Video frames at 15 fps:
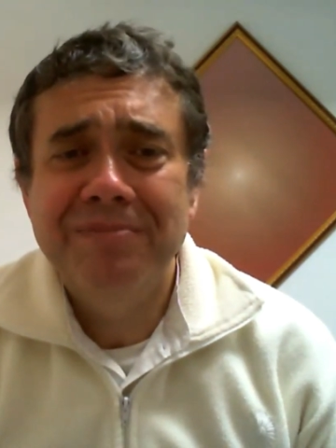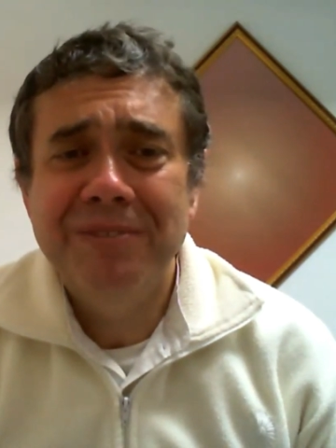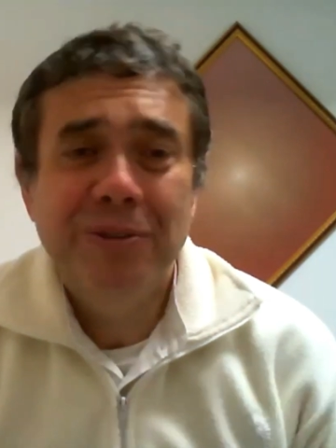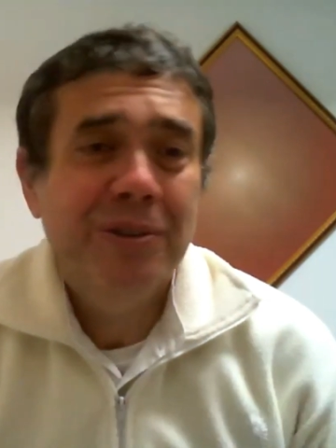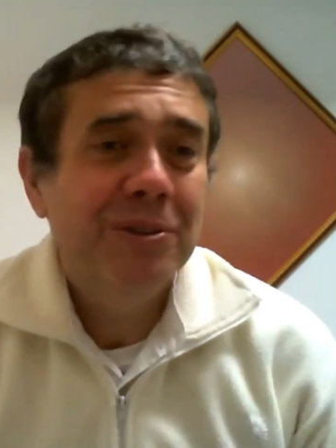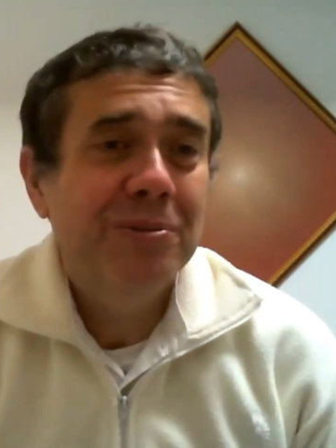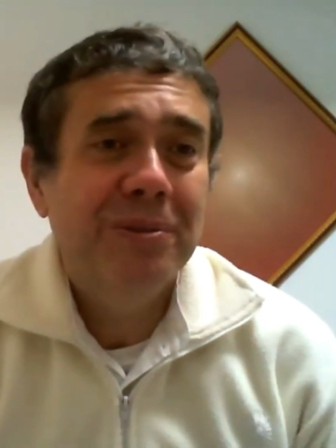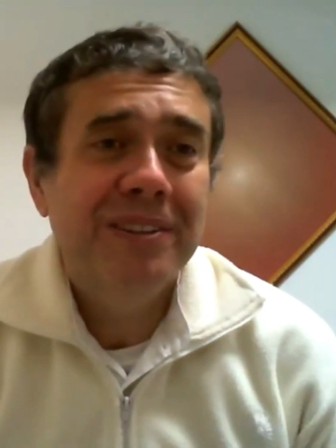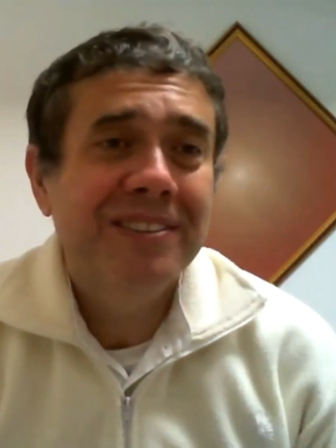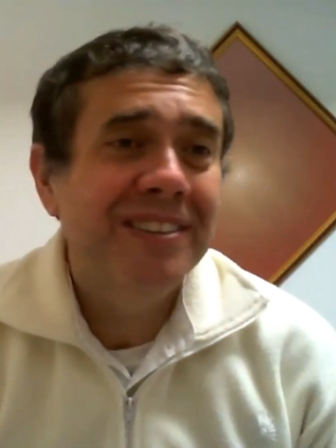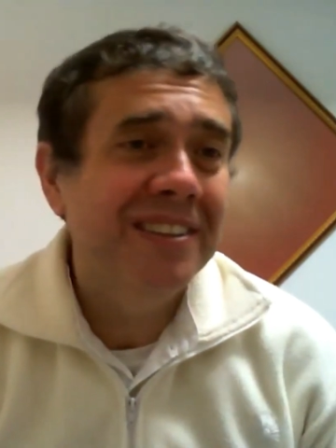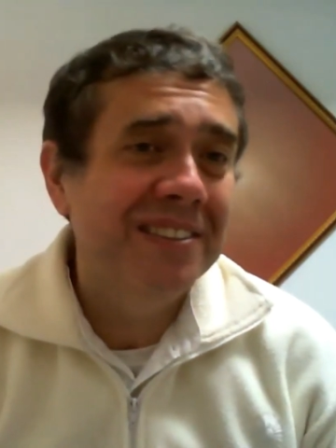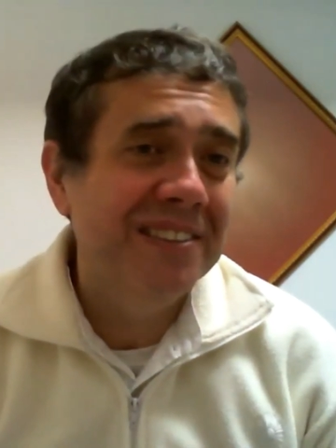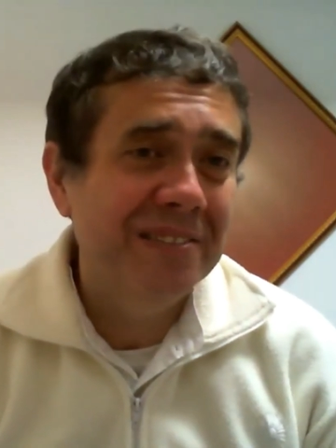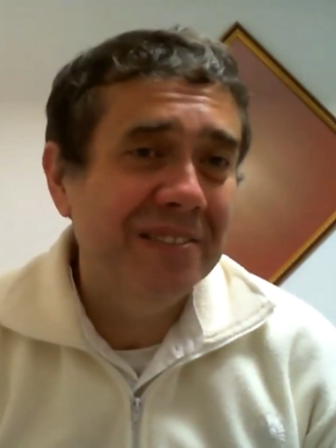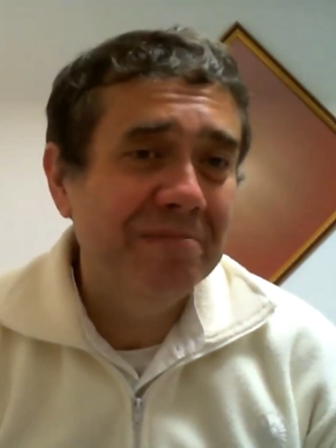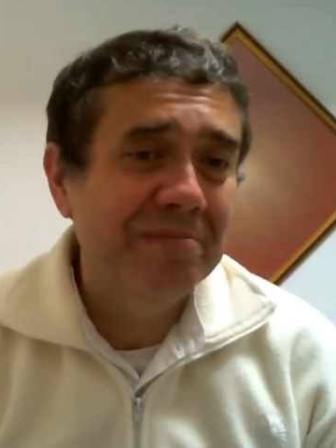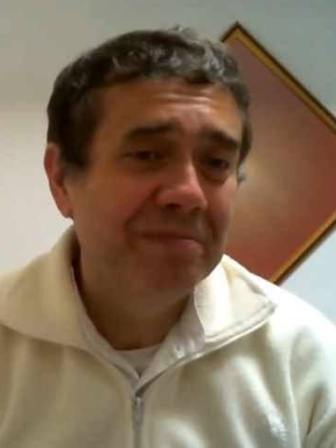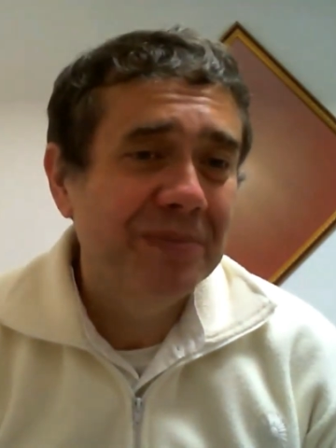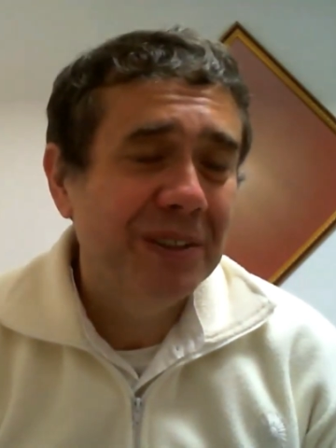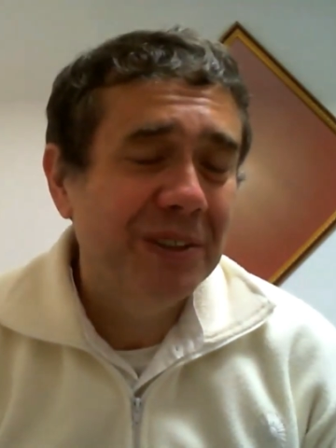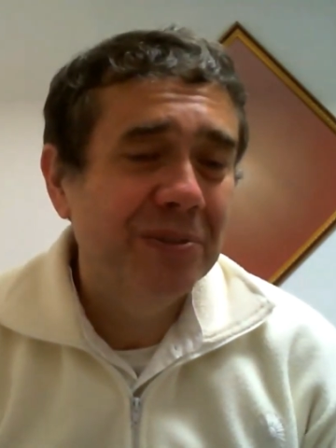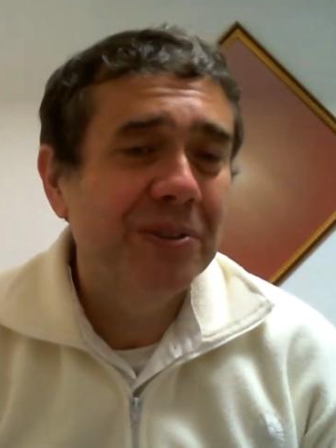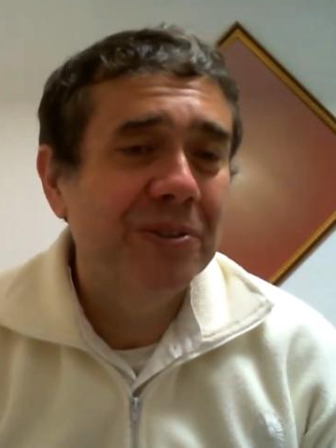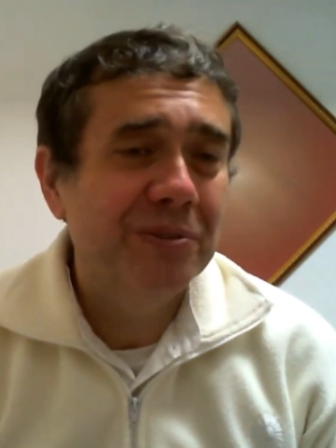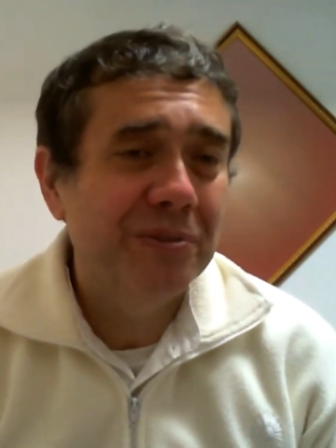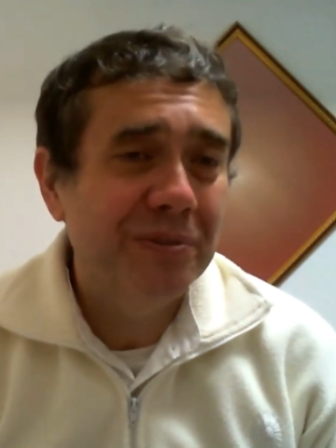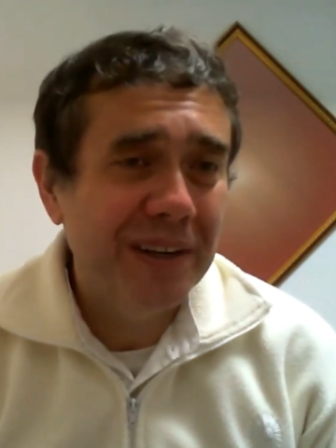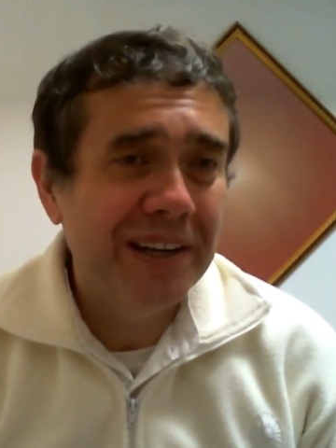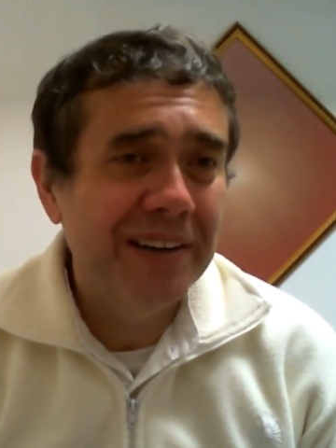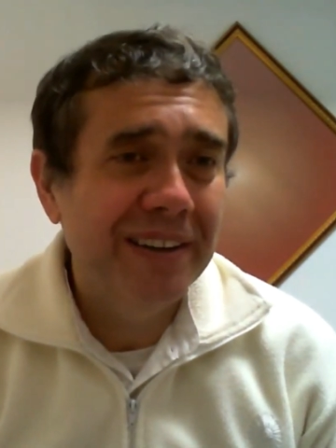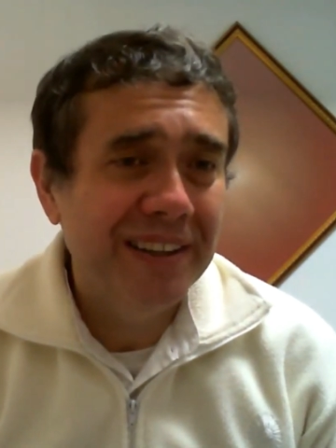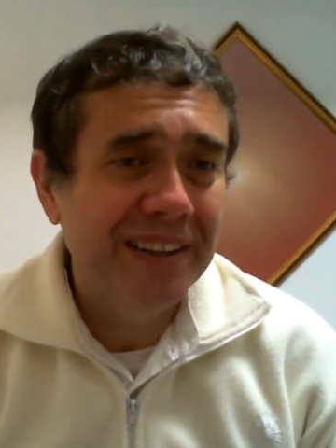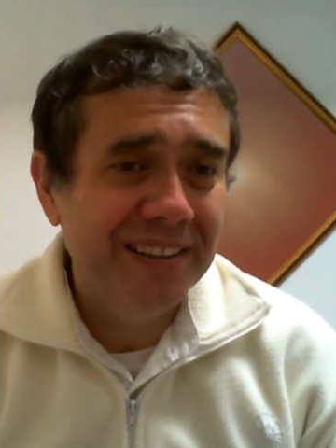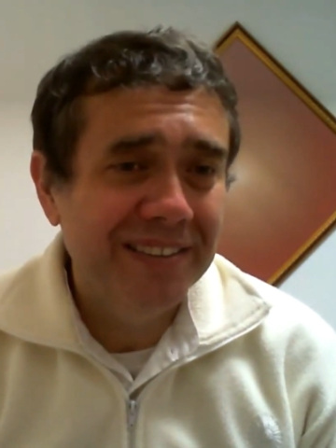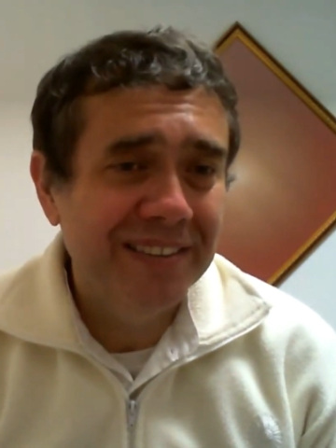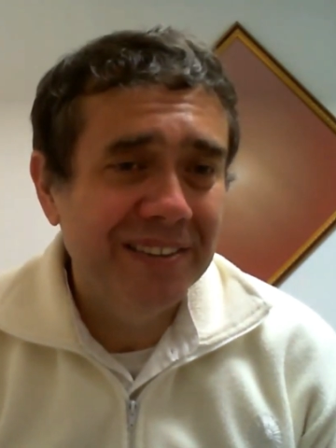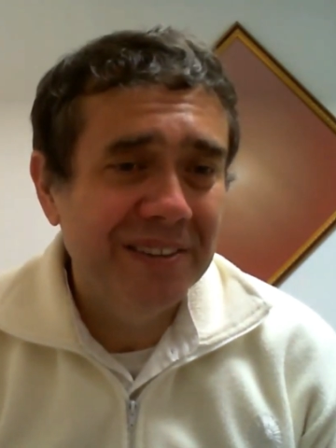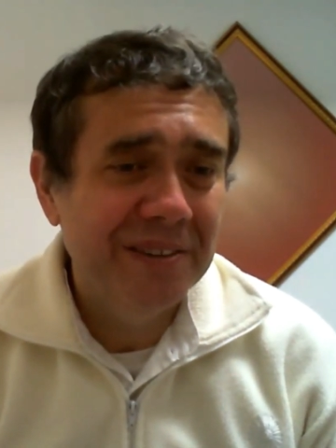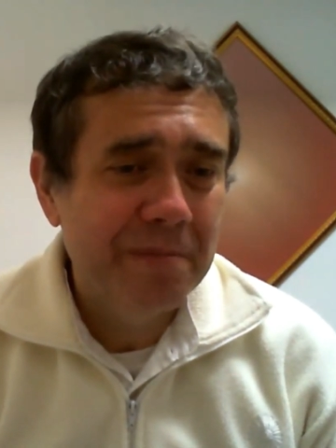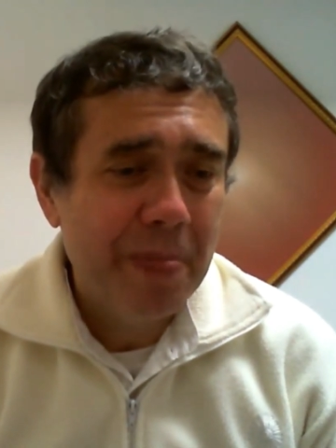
So it was easy. It was very easy.